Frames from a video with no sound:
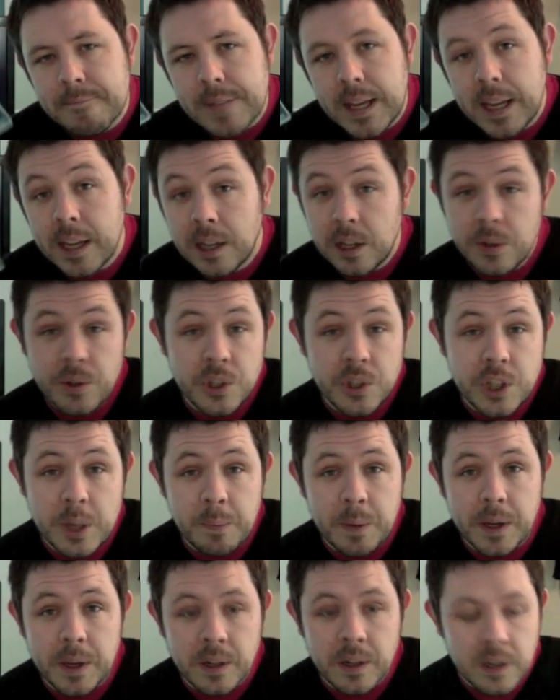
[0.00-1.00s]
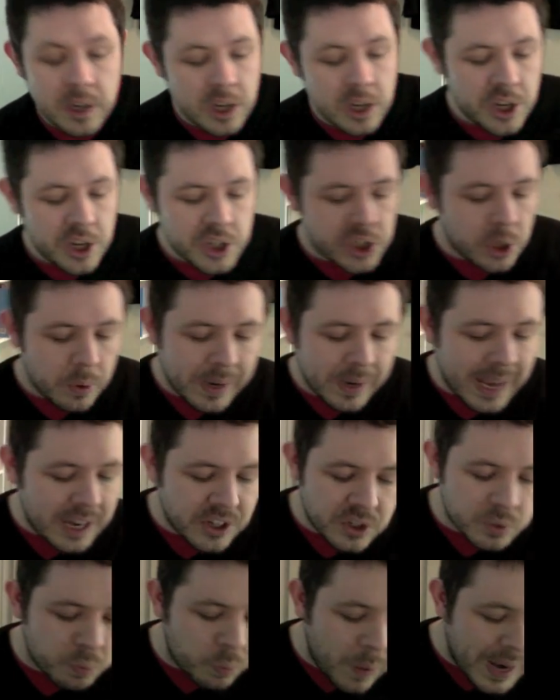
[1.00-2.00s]
including shipping. So again,
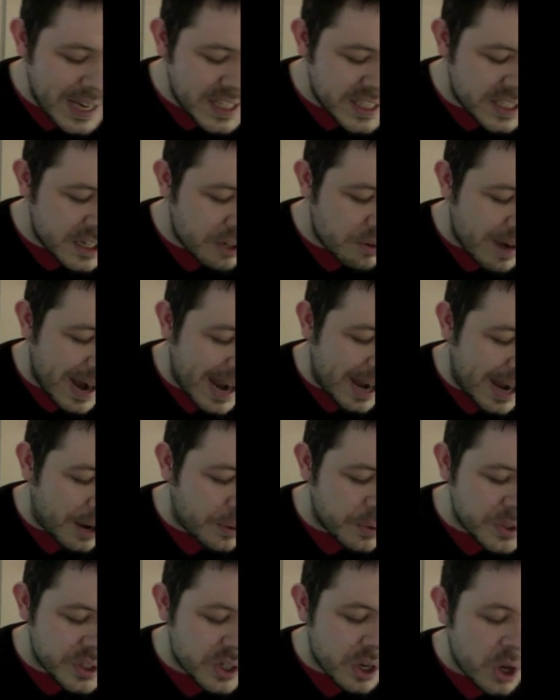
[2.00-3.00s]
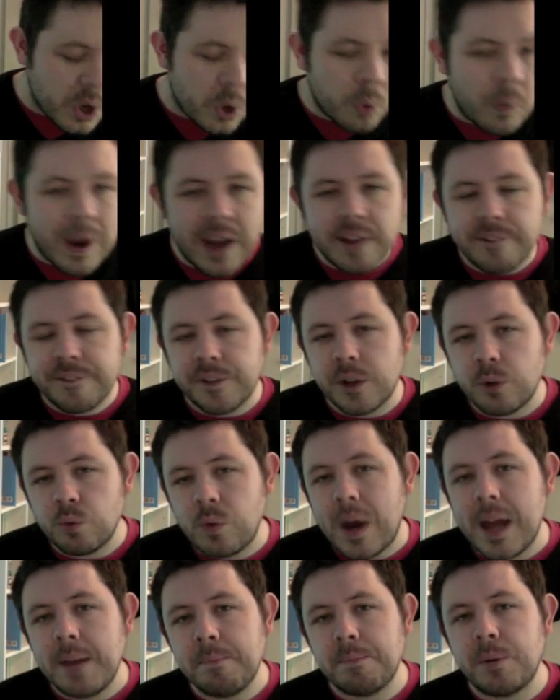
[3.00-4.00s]
just waiting around, waiting for the
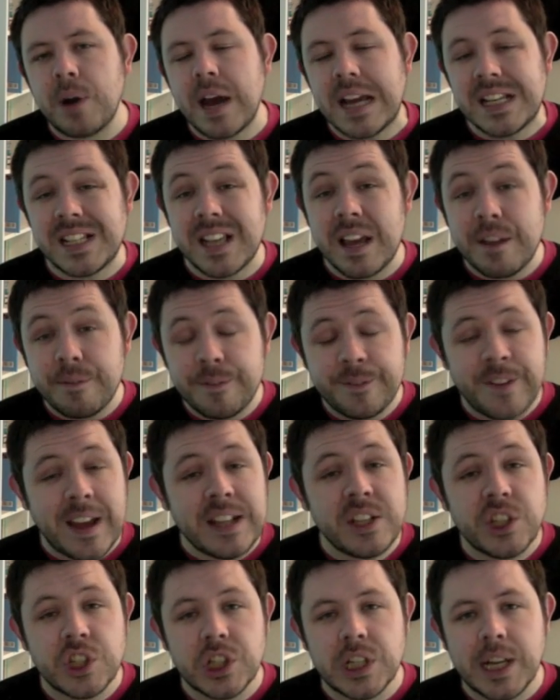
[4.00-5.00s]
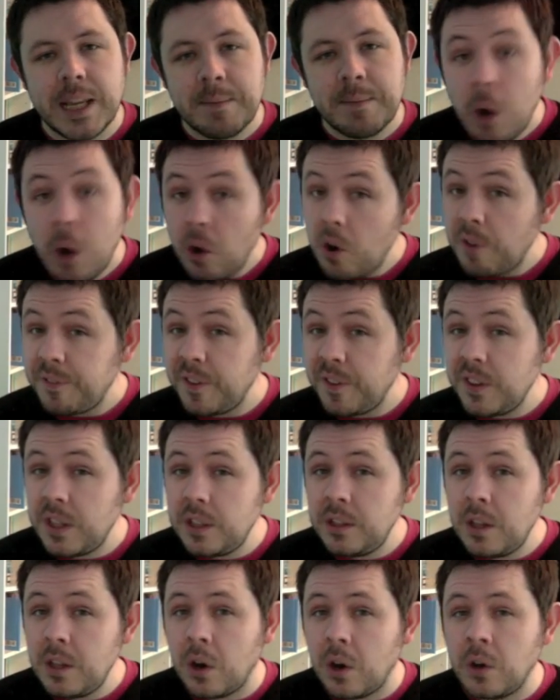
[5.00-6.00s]
right price. Eventually, more often
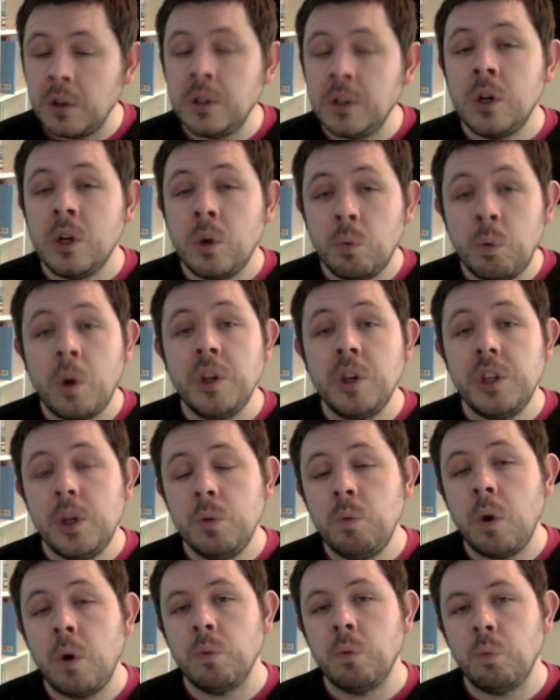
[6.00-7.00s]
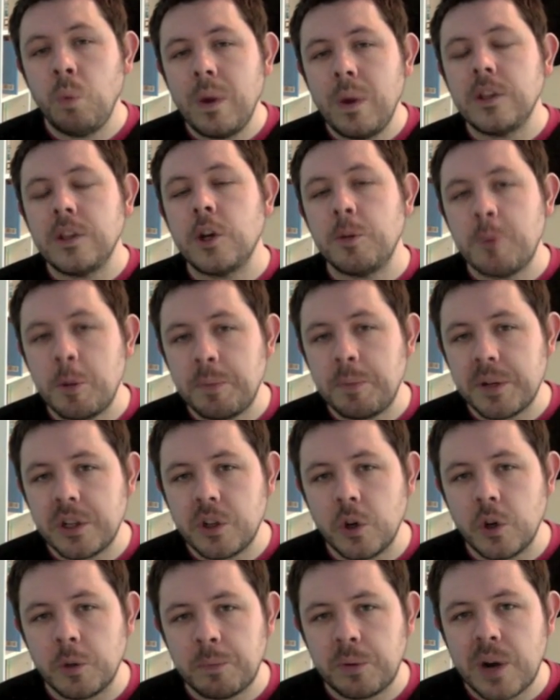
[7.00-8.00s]
than not, what you want will come up at a
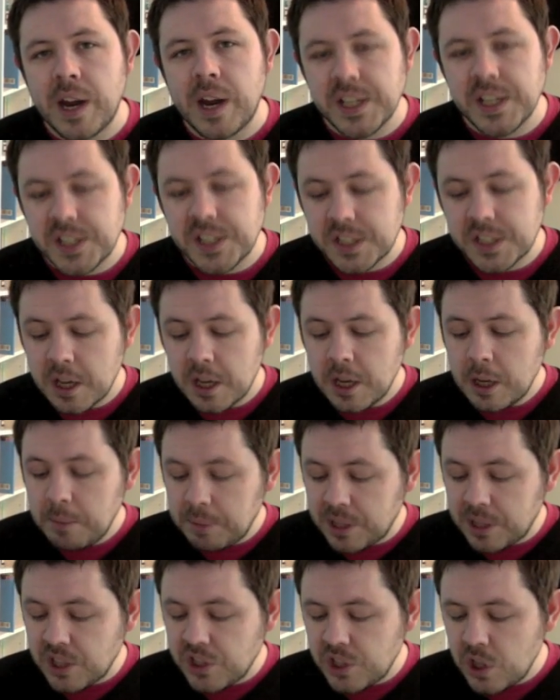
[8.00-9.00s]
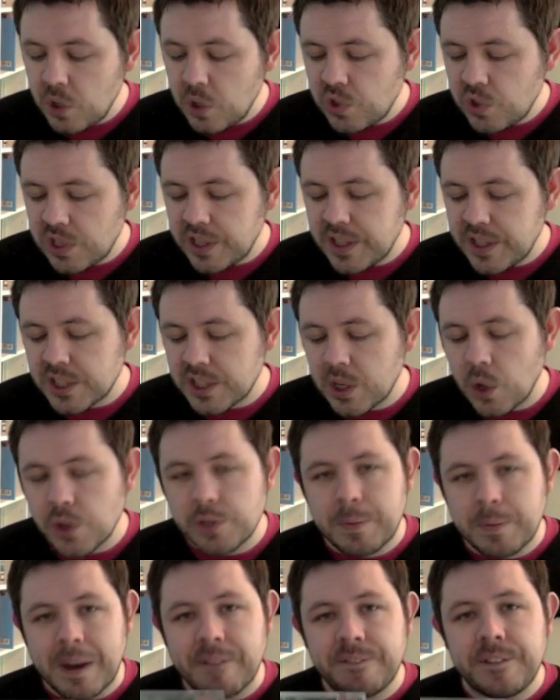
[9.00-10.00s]
good price. Because usually this goes for
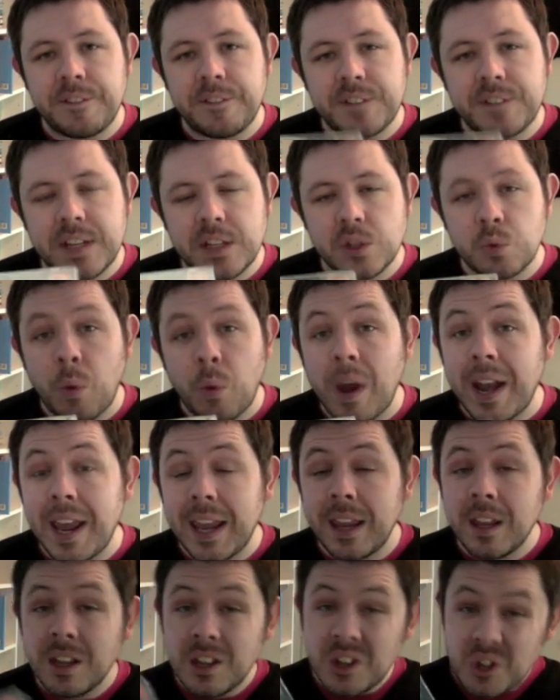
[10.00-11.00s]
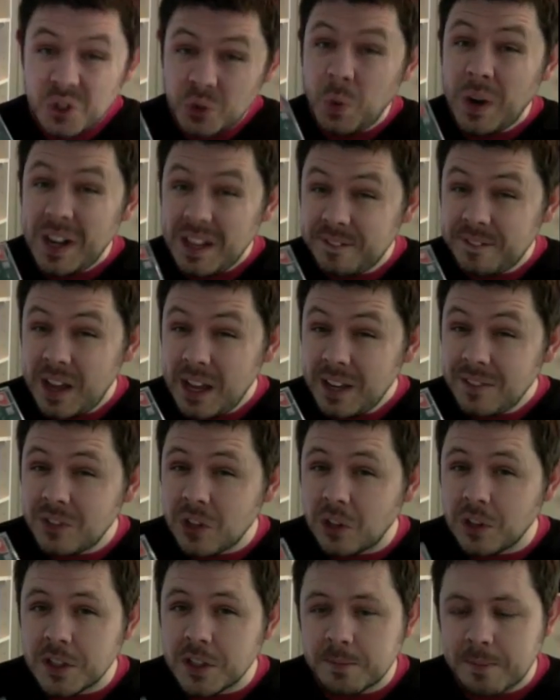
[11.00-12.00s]
about $15, $20,
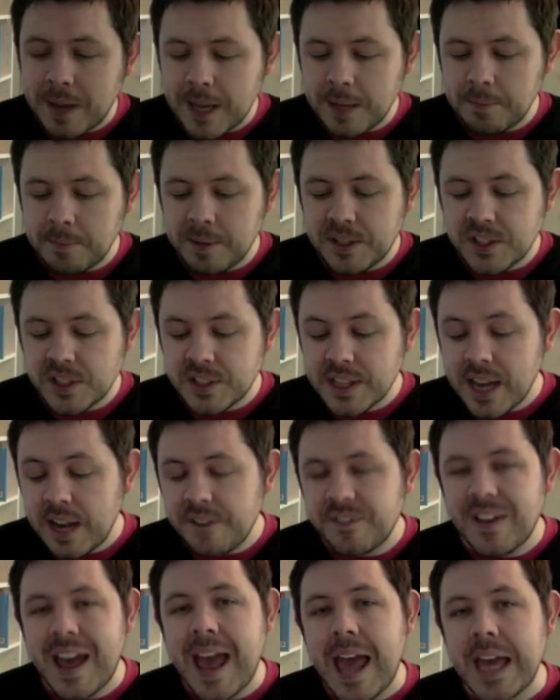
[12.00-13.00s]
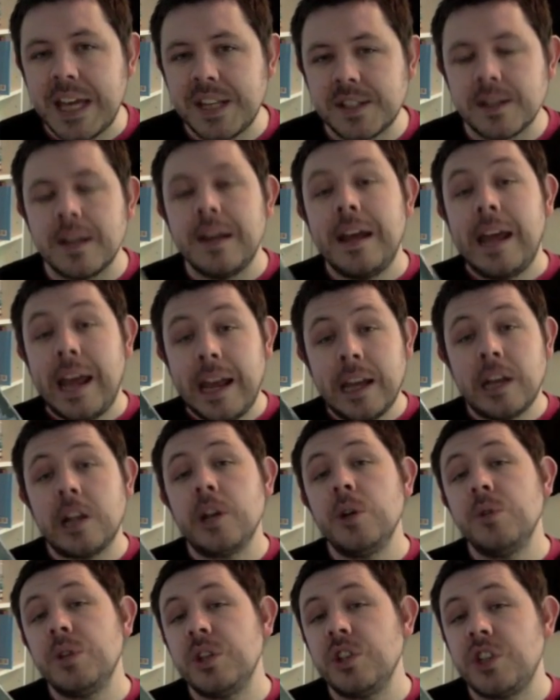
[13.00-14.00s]
$25 maybe. So to get it for $8,
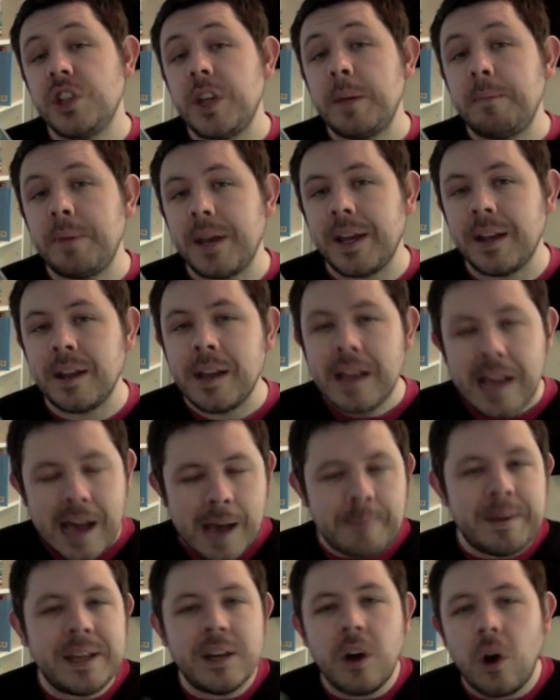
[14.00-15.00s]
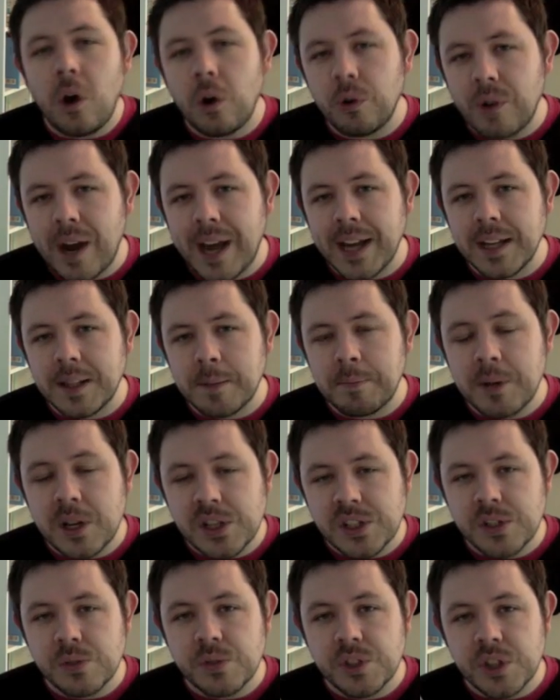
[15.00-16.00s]
including shipping, I mean, alright, the
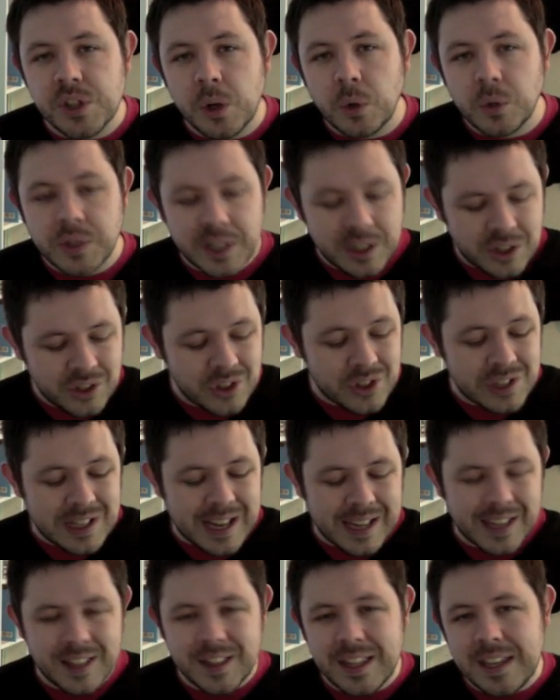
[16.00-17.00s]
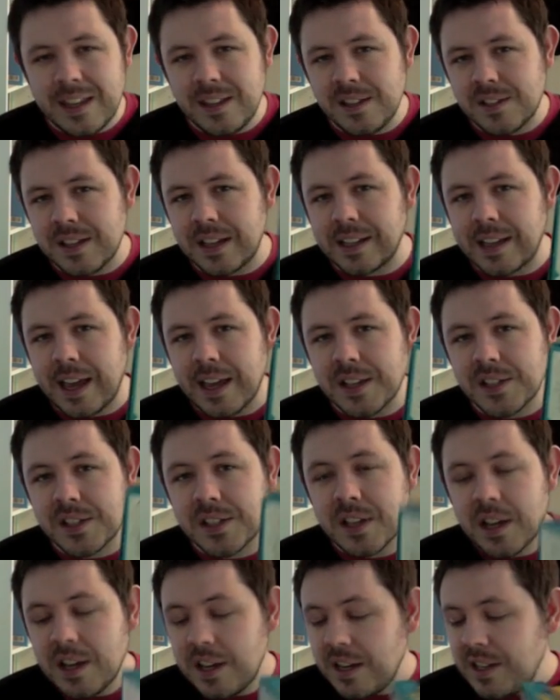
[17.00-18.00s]
person who sold it, just like these, I
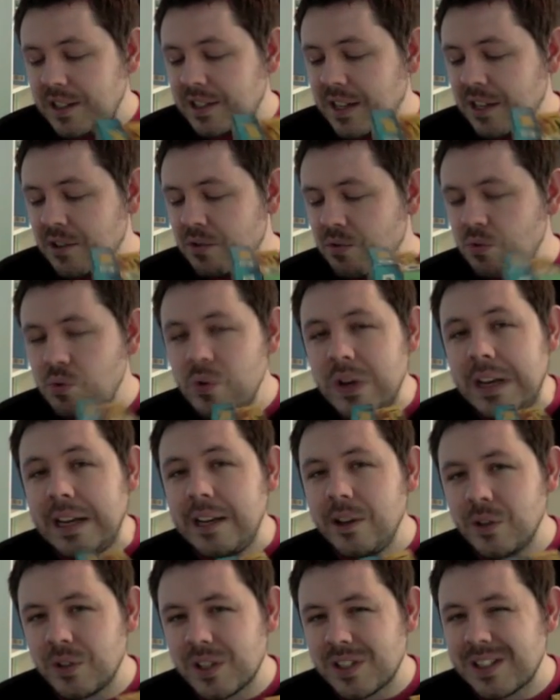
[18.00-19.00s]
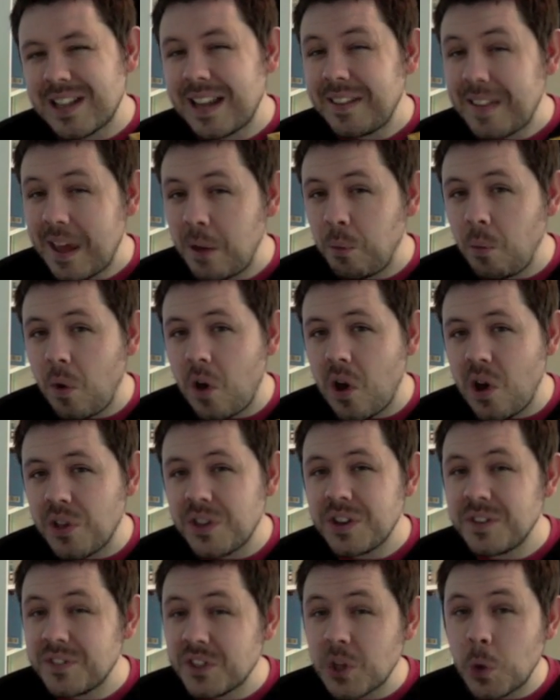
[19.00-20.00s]
guess, didn't really understand their worth
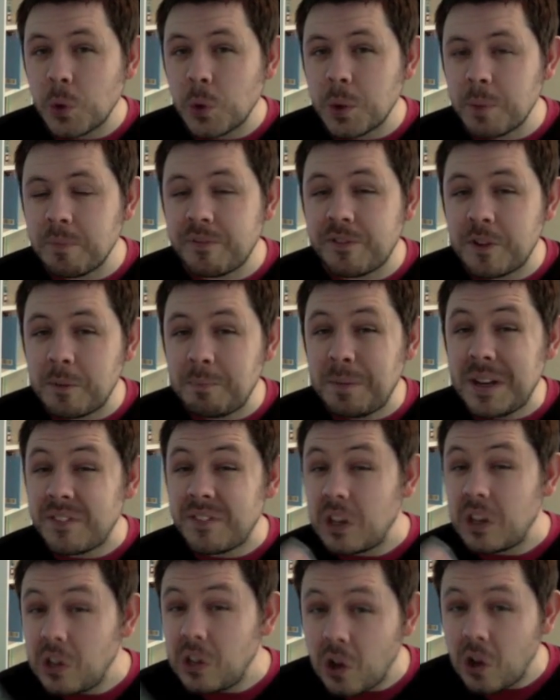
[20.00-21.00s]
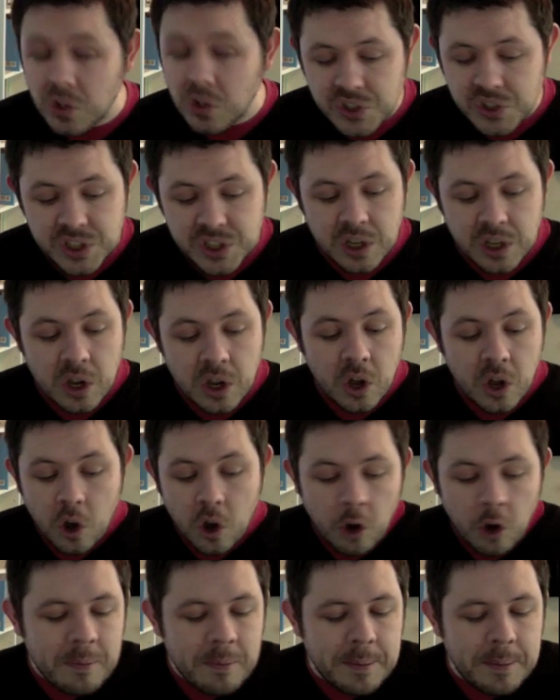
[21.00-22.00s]
and have sold them for a bit of a loss.
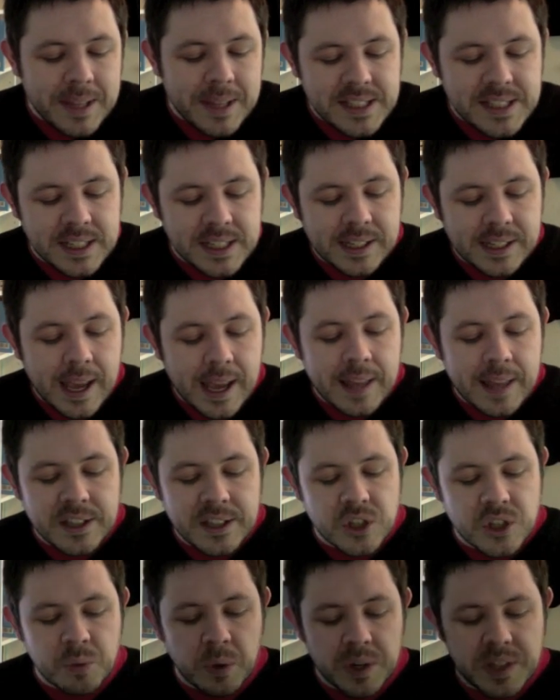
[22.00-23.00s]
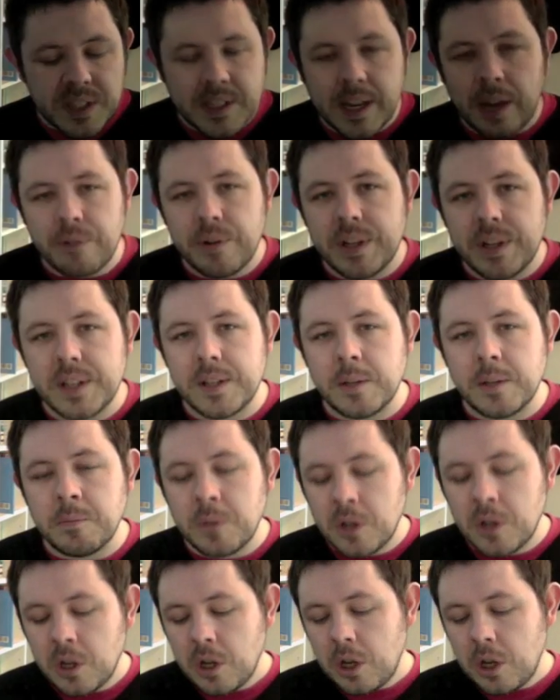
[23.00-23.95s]
Or maybe they didn't care, they just wanted to get rid of them.